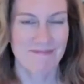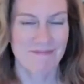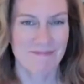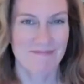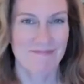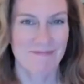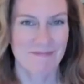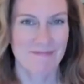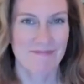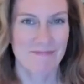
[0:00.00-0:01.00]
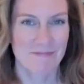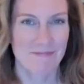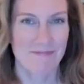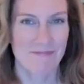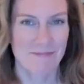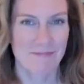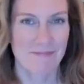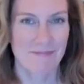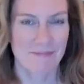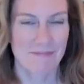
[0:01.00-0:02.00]

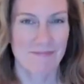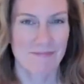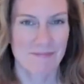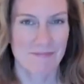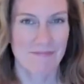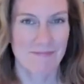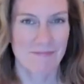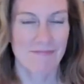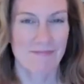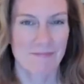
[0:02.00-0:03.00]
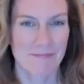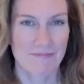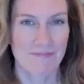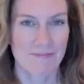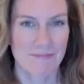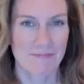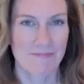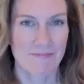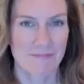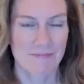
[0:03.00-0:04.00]

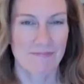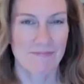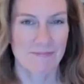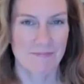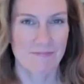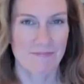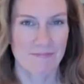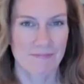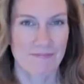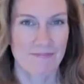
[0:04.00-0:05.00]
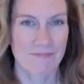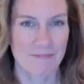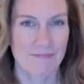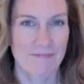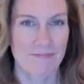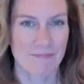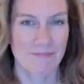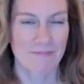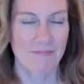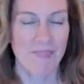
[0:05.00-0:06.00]

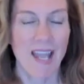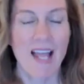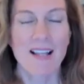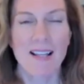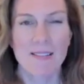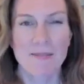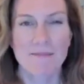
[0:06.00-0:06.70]
[no speech]